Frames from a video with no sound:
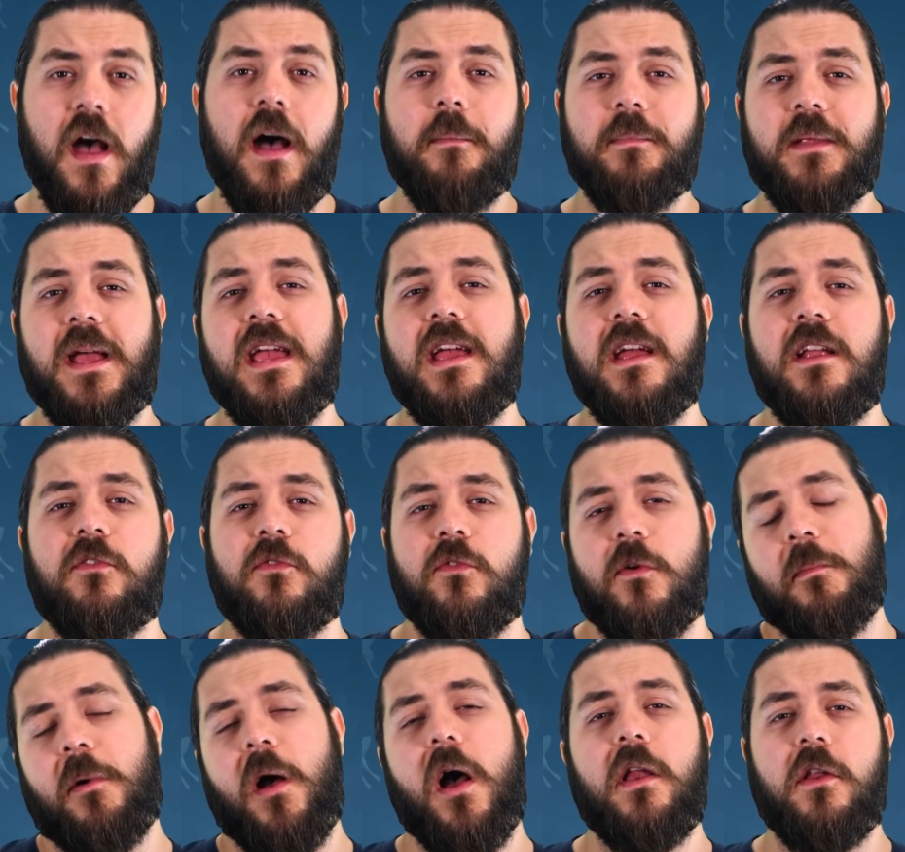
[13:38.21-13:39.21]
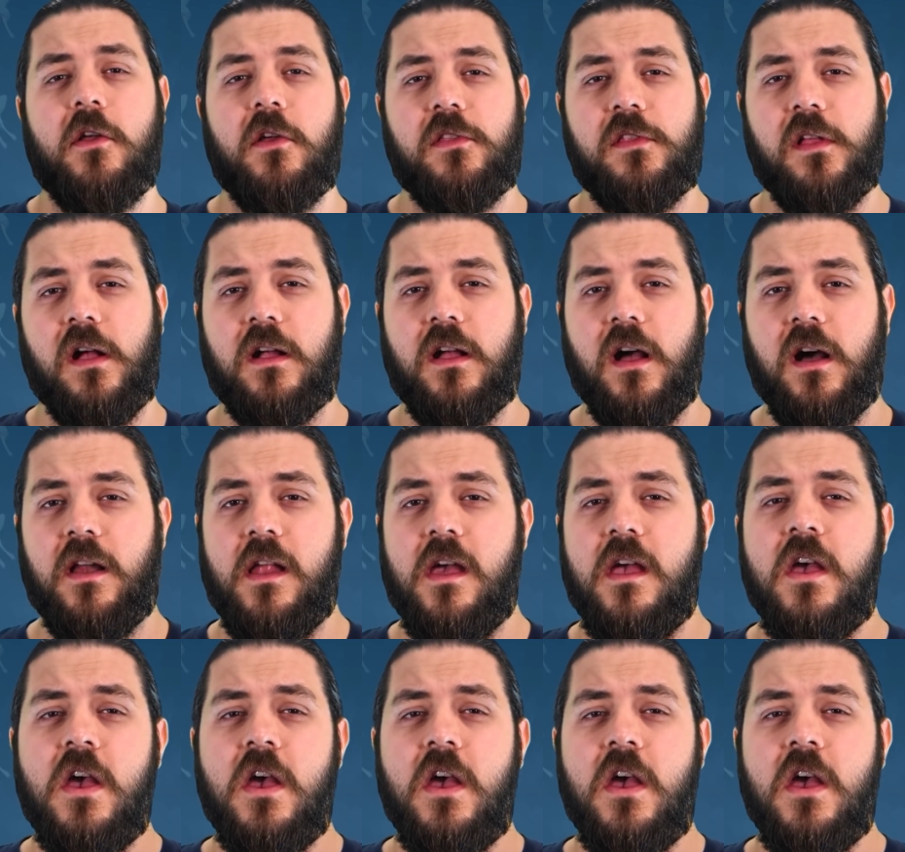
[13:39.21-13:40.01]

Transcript: updated from Unearthed Arcana,